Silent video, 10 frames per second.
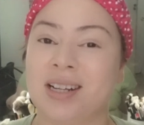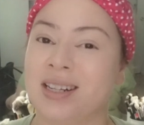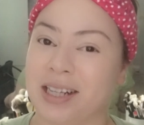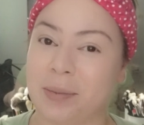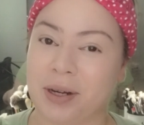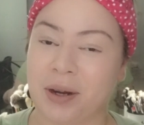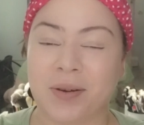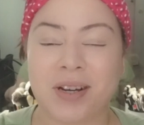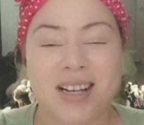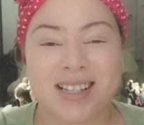Let me know.
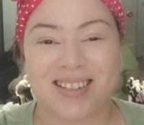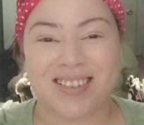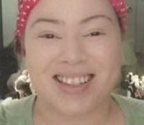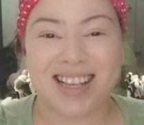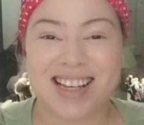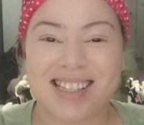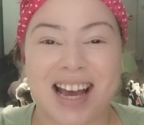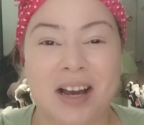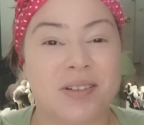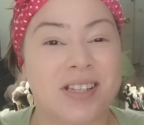So thanks.
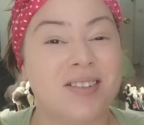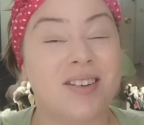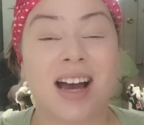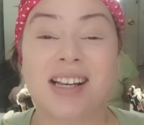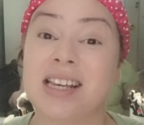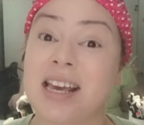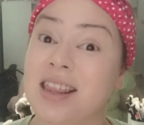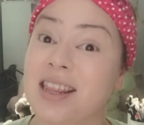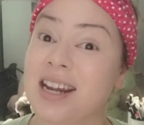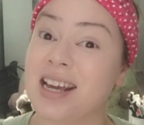I will see you guys
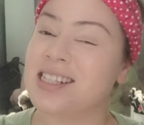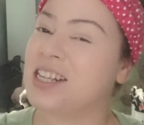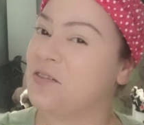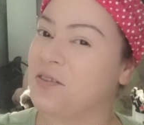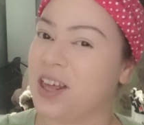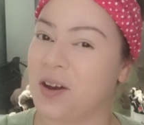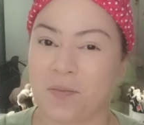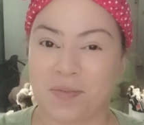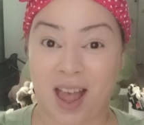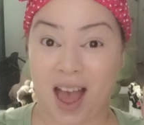in the next video.
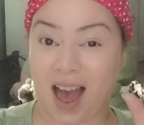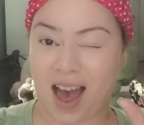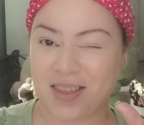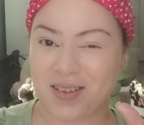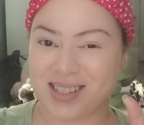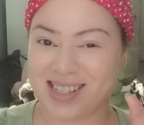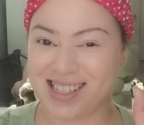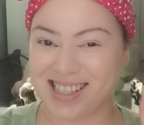Adios.